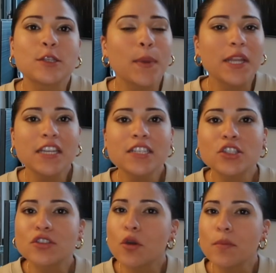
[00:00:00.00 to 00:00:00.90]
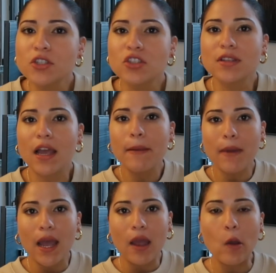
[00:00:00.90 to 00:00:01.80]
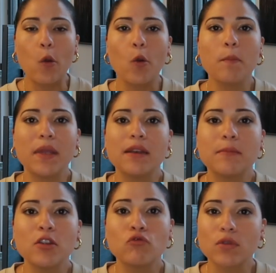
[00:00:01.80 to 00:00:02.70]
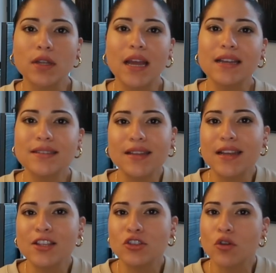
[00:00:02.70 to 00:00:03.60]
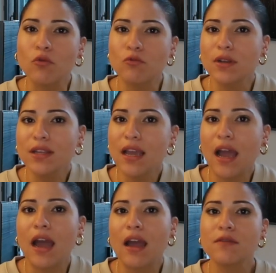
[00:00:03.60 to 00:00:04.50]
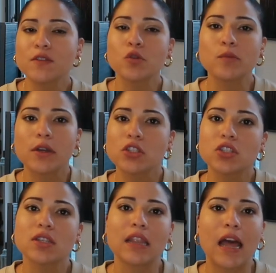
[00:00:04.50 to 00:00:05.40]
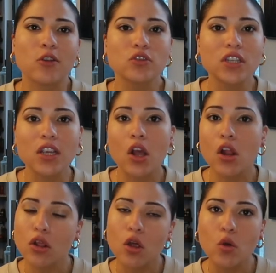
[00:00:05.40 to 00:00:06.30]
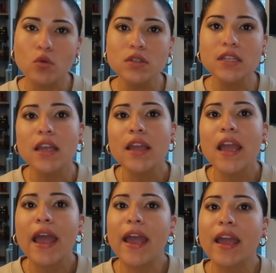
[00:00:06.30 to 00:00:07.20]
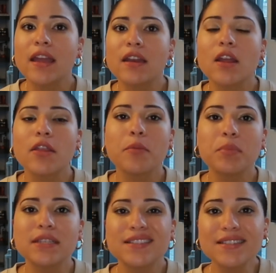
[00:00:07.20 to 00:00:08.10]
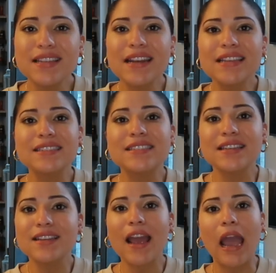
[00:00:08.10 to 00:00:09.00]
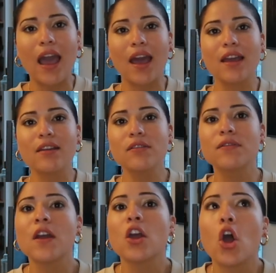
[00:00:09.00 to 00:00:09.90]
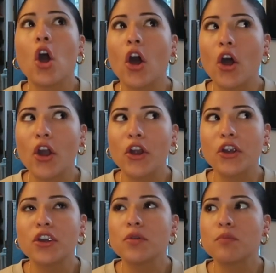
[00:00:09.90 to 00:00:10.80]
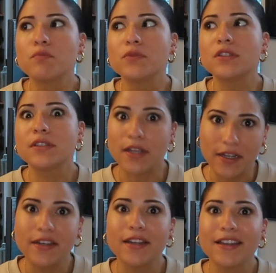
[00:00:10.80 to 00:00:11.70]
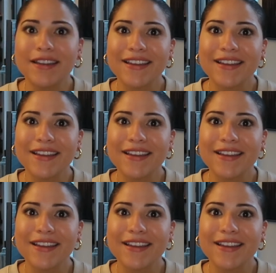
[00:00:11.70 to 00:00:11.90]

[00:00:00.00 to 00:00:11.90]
Spending so much time at home made me realize that I don't really have too much lounging clothes, and the pieces that I did have are done.